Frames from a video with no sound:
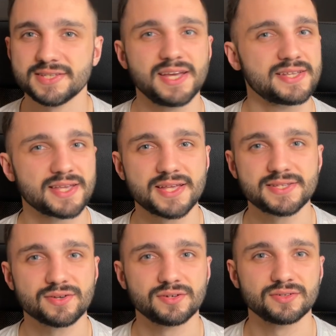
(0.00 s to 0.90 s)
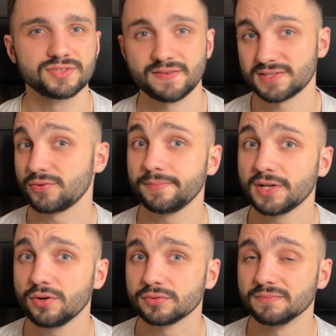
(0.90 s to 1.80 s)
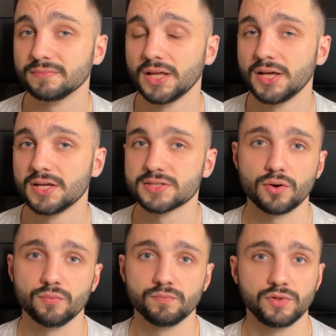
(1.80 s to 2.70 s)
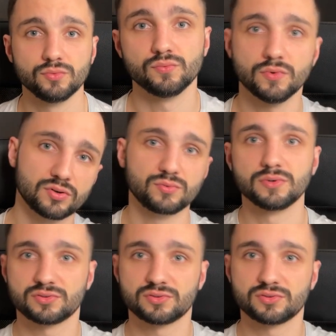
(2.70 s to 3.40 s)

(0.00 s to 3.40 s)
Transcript: CSS or JavaScript code. So, you work,